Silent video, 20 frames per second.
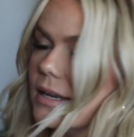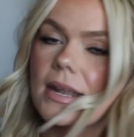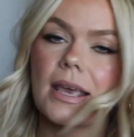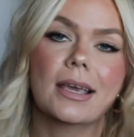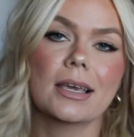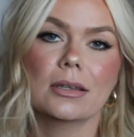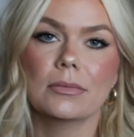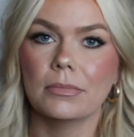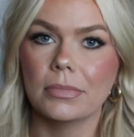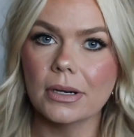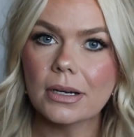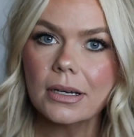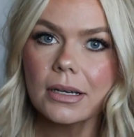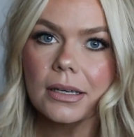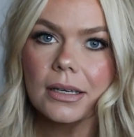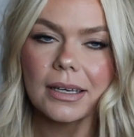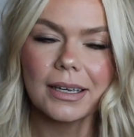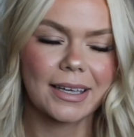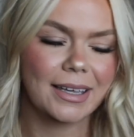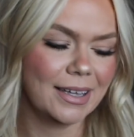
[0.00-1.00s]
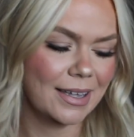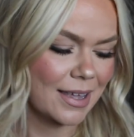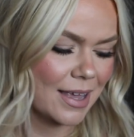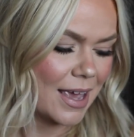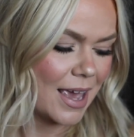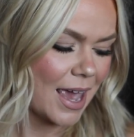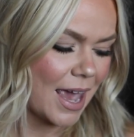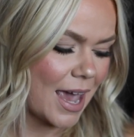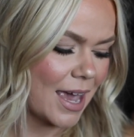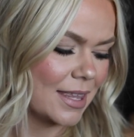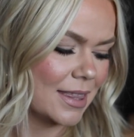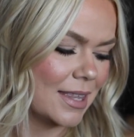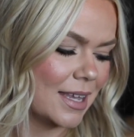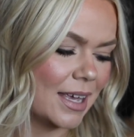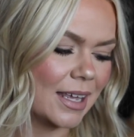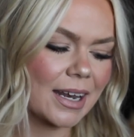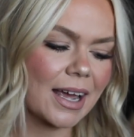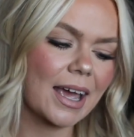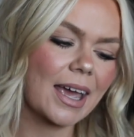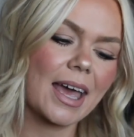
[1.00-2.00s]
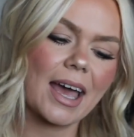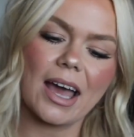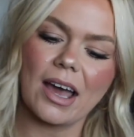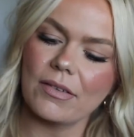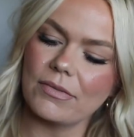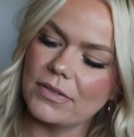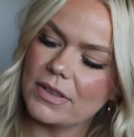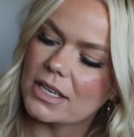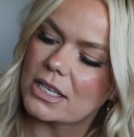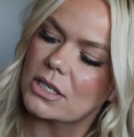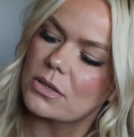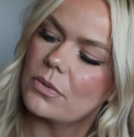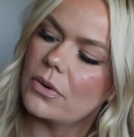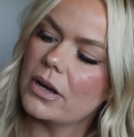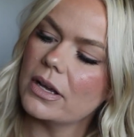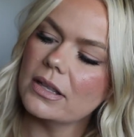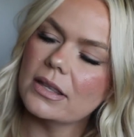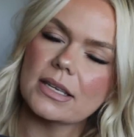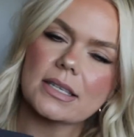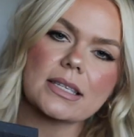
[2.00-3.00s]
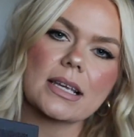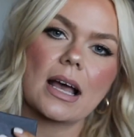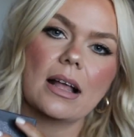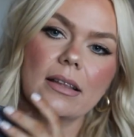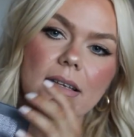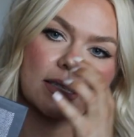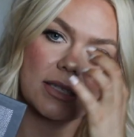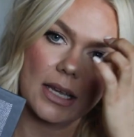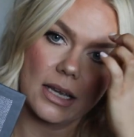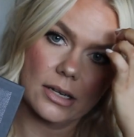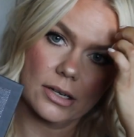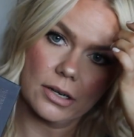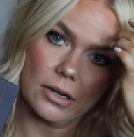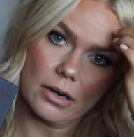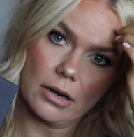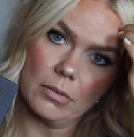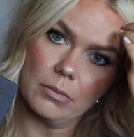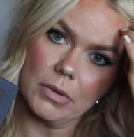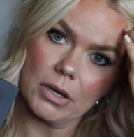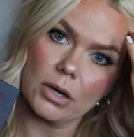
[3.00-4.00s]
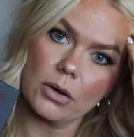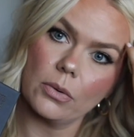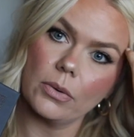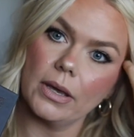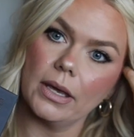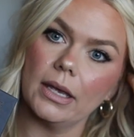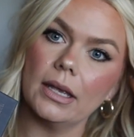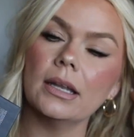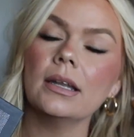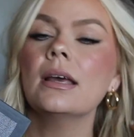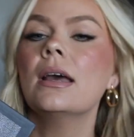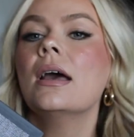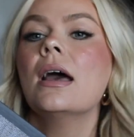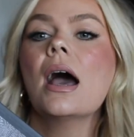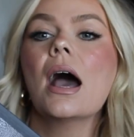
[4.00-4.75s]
naked book. And then I have this one, this Alexander McQueen.